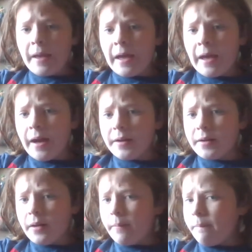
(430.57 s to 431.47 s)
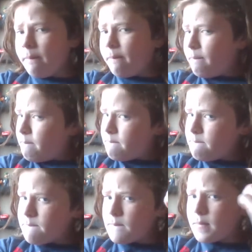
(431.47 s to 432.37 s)
And
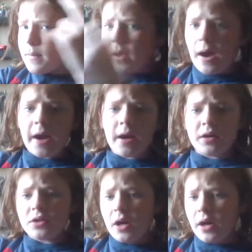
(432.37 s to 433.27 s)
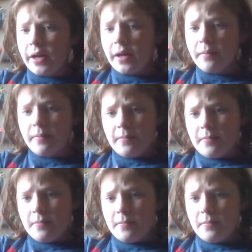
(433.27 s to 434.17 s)
I go to Target
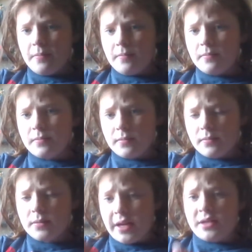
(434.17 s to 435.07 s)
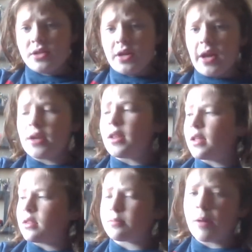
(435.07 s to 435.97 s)
yesterday to
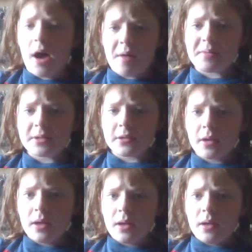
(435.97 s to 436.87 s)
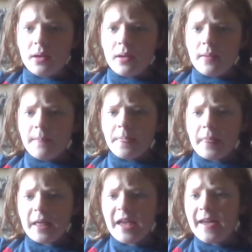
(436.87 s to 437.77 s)
get these pops.
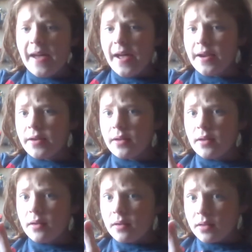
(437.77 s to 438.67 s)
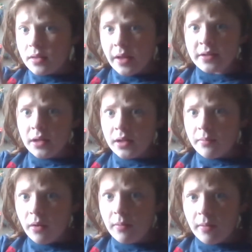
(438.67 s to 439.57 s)
And they're
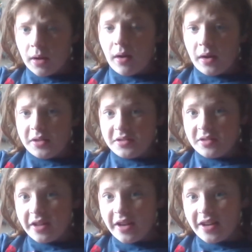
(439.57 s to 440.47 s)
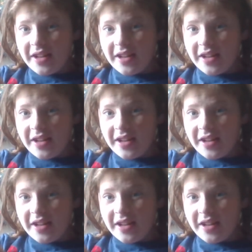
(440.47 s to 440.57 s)
selling Pokemon cards.